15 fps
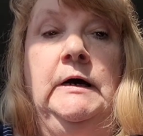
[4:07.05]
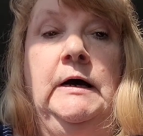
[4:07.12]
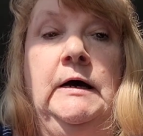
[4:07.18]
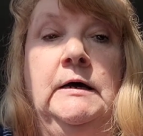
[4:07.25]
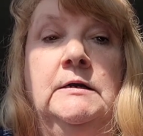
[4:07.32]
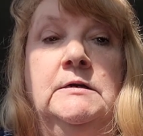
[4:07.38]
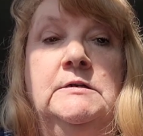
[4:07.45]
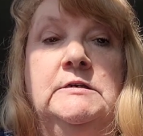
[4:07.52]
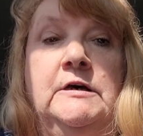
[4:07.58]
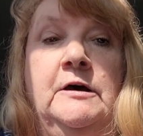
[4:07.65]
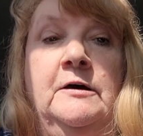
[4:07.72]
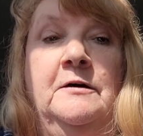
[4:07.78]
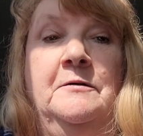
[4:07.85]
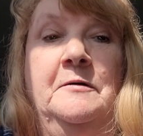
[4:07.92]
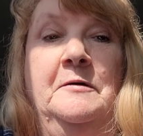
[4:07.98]
And
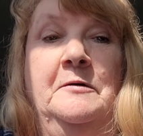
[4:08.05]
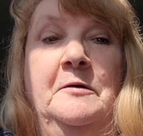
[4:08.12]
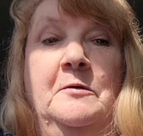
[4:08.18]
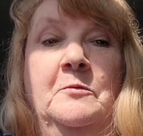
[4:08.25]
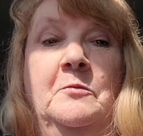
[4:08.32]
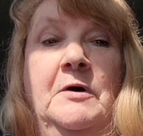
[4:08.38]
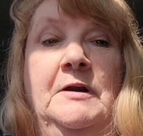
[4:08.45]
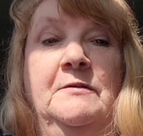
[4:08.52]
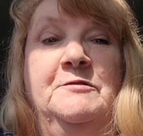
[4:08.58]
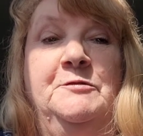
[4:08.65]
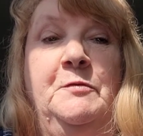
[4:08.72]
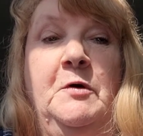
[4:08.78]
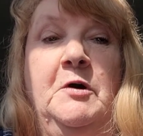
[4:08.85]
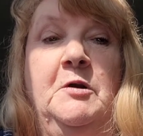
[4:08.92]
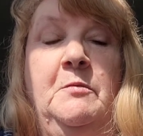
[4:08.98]
when I've
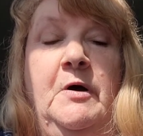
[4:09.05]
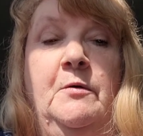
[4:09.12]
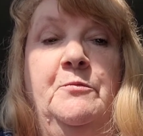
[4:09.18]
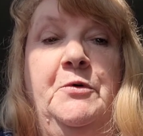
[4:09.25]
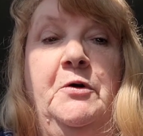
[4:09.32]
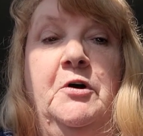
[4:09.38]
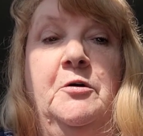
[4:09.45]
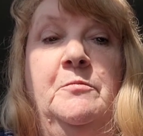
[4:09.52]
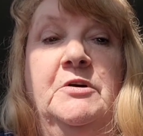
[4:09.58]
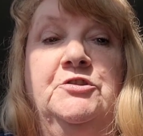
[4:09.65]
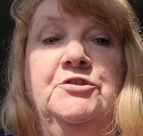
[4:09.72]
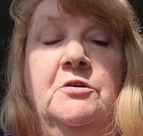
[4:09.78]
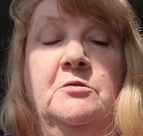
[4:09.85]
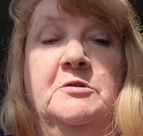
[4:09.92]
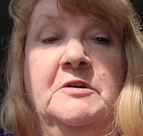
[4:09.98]
spoken about broken my
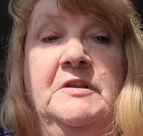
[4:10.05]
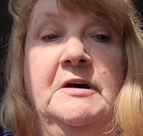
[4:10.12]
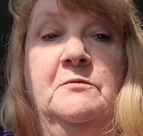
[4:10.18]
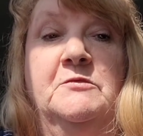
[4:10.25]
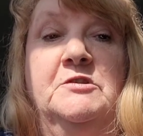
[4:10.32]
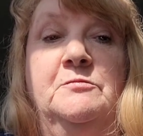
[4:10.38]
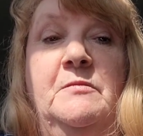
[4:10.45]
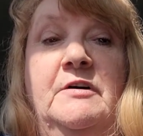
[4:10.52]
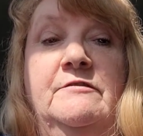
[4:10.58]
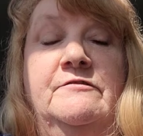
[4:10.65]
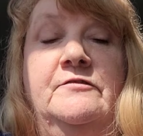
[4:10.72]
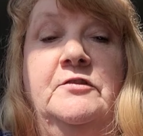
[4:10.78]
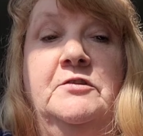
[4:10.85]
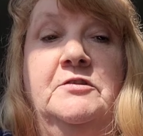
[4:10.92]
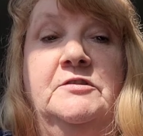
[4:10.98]
shoulder, that was my
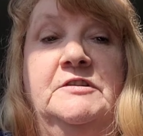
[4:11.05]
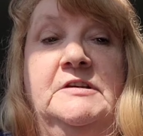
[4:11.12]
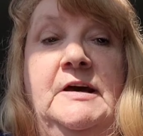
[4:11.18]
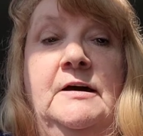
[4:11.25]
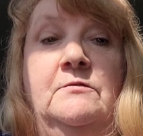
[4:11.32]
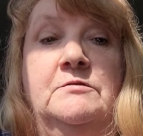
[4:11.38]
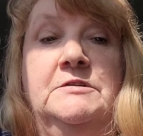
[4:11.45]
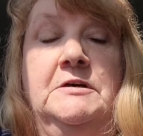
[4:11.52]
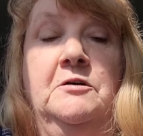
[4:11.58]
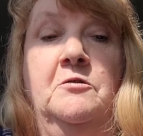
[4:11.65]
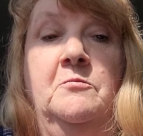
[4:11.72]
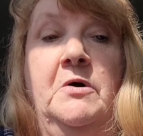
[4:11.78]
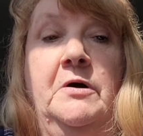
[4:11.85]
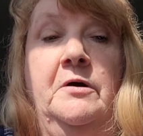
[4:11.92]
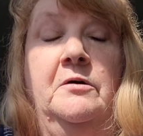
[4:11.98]
first outing
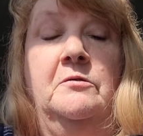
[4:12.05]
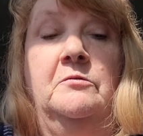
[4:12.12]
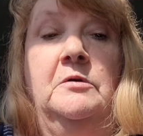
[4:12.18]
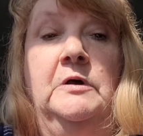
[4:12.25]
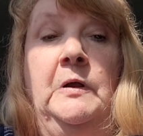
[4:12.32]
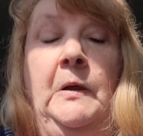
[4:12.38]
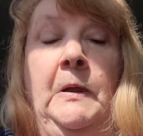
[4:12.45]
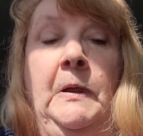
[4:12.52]
on my own,